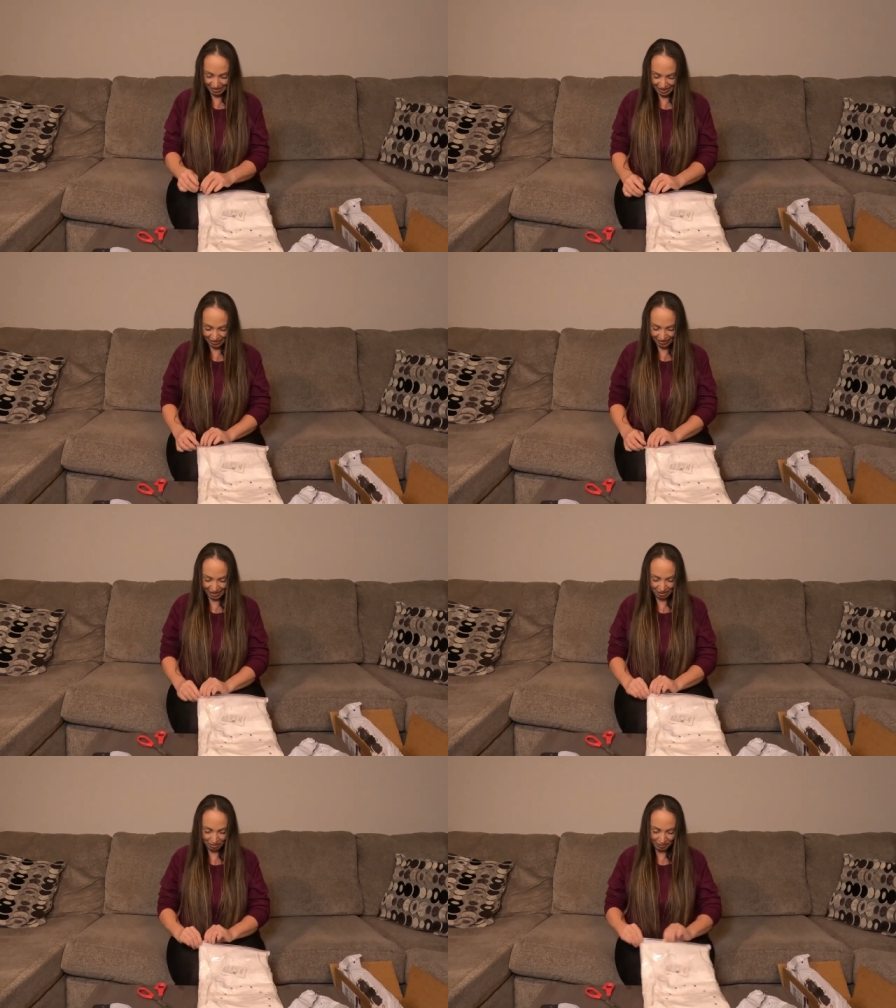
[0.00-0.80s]
No, I
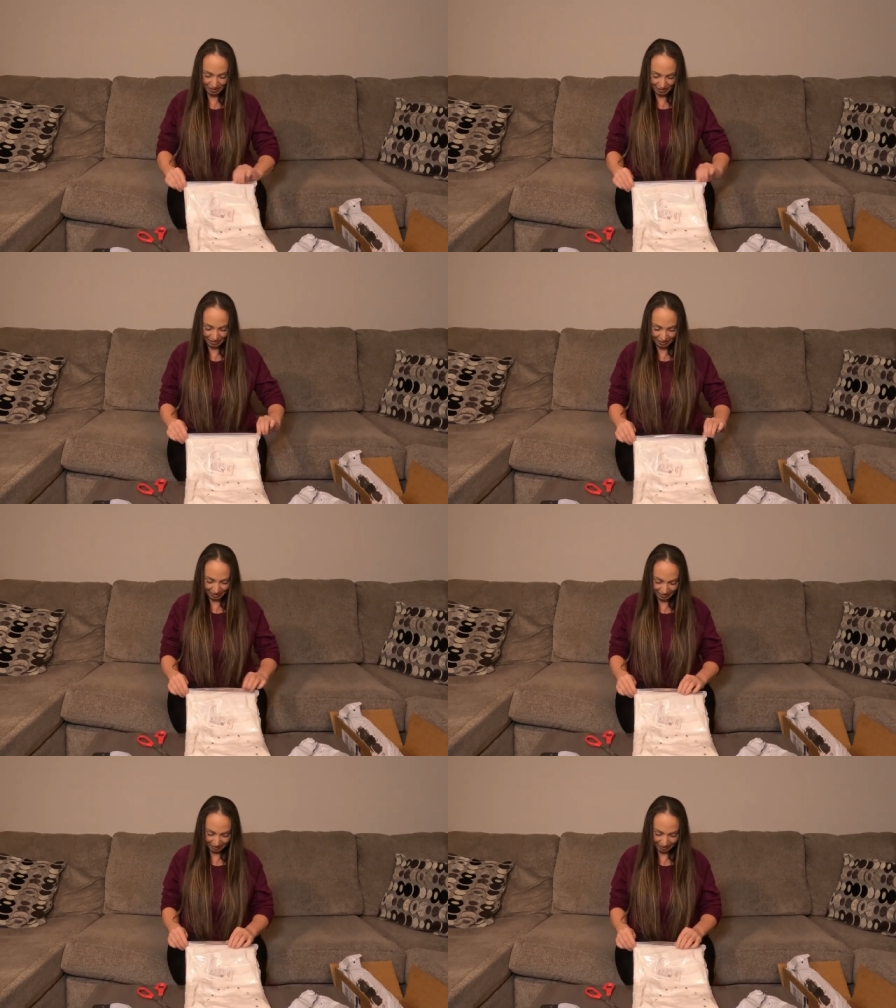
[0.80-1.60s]
can't open it.
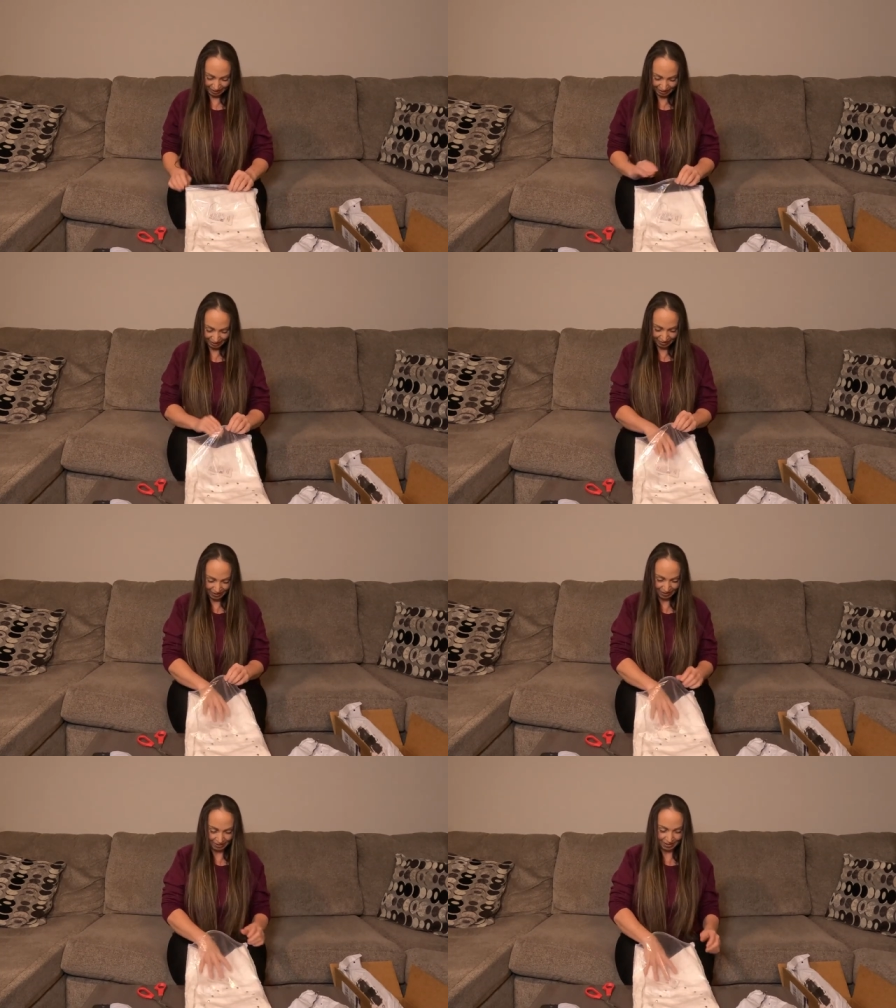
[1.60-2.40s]
Okay, there we
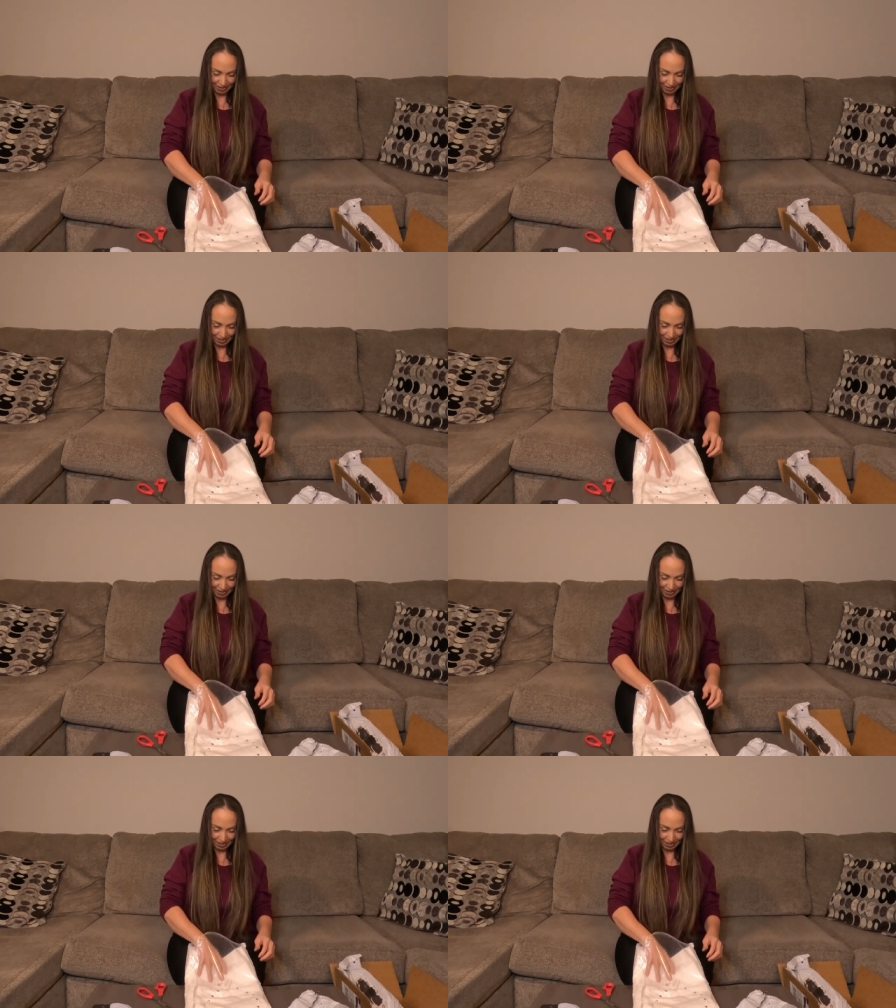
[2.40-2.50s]
go.